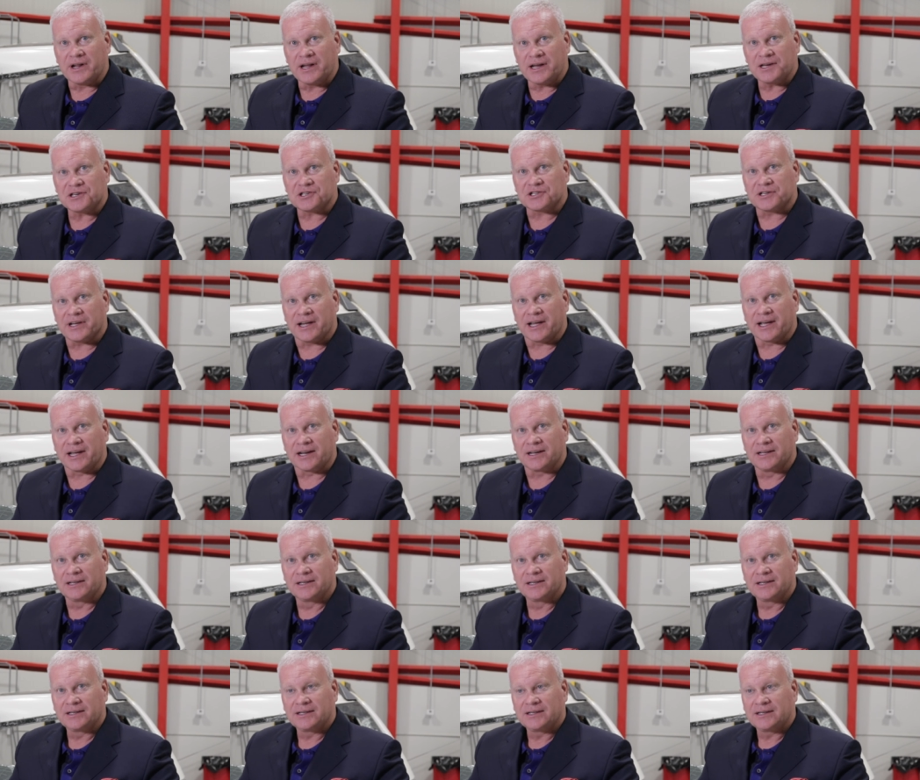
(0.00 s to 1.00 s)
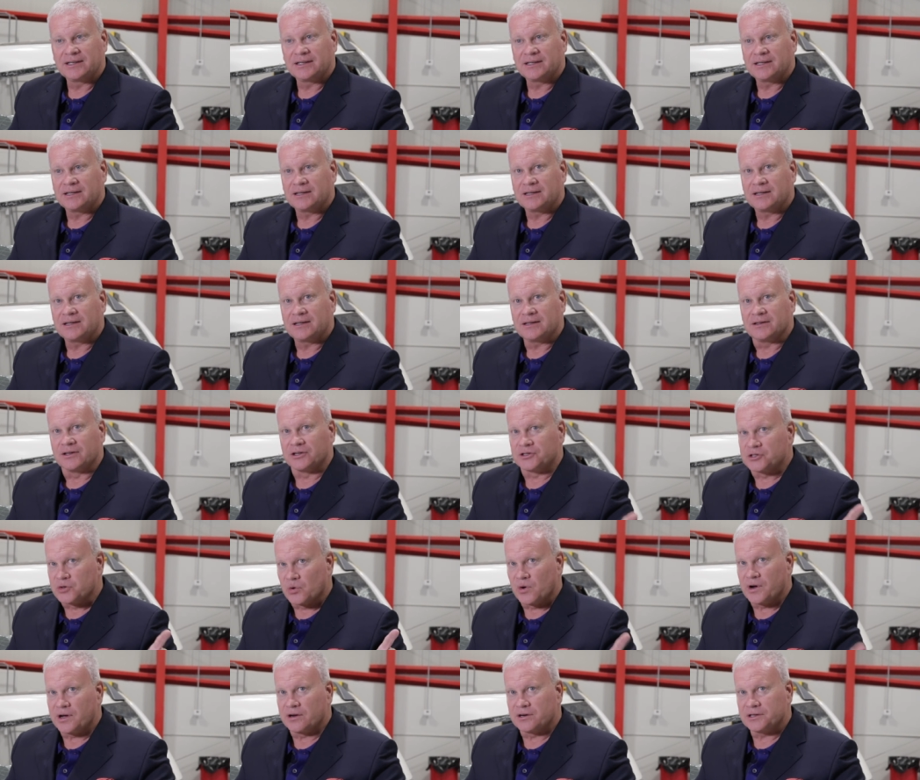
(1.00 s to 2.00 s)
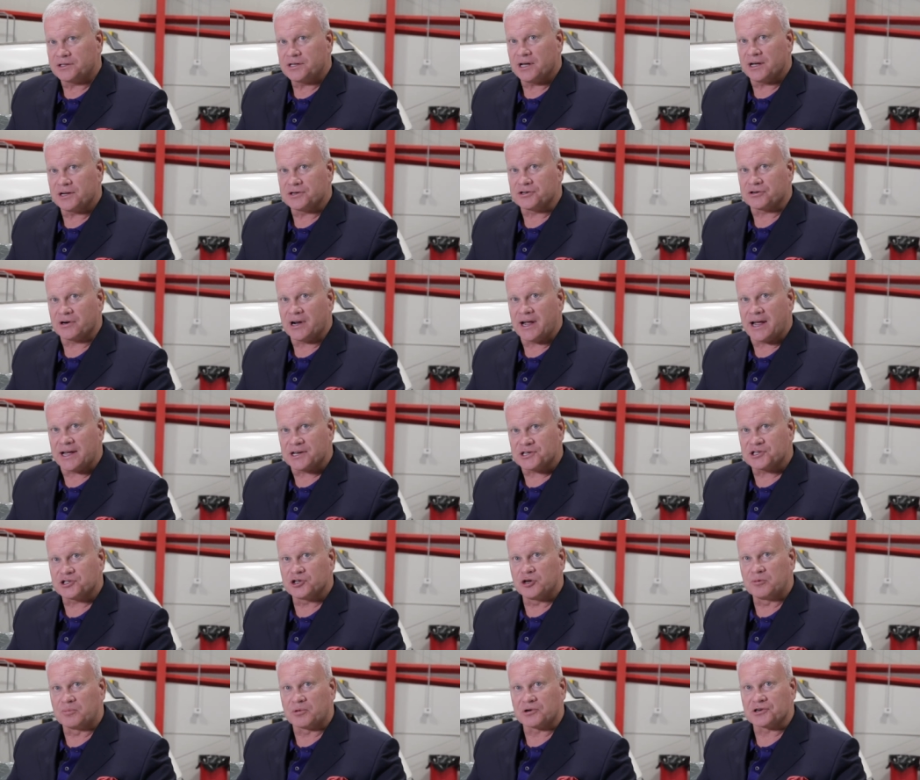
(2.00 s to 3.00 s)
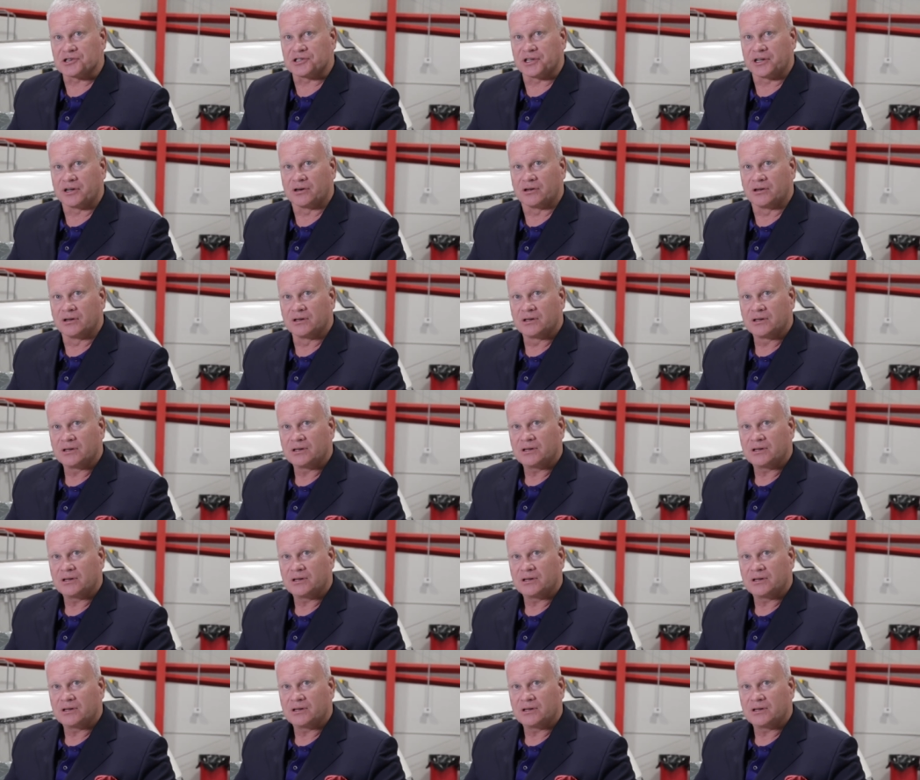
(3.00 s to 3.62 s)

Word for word: he said the Toyota Tundra has super steel.